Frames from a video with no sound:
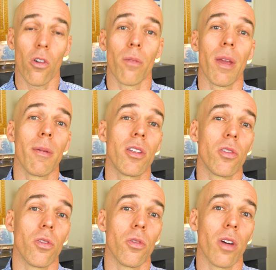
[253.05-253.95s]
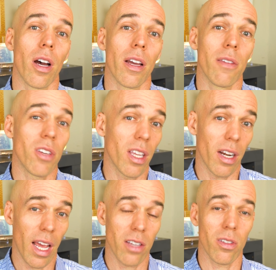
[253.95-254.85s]
or maybe to uh, even get
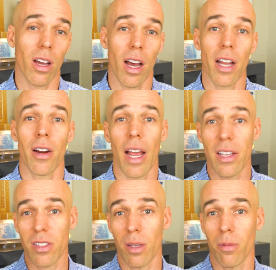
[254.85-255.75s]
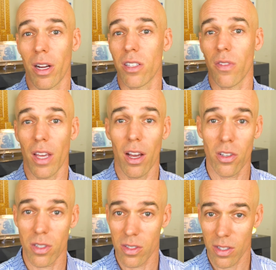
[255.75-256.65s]
an a higher asking price for the
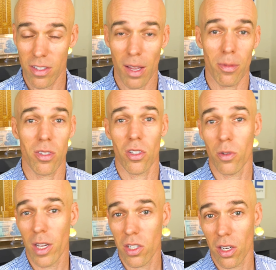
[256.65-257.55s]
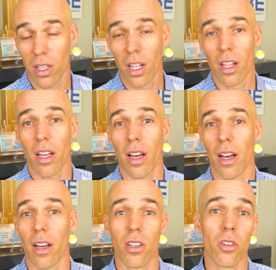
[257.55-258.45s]
house because in this type of situation
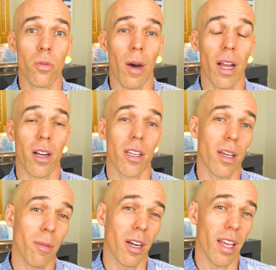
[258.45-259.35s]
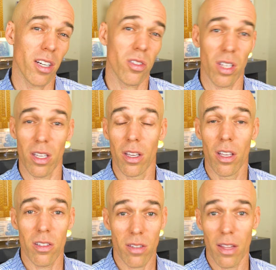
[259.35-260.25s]
uh, a new buyer could come in and actually
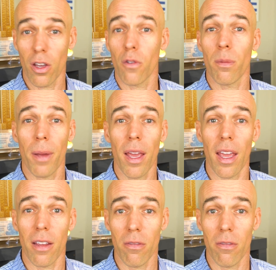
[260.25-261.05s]
slightly overpay,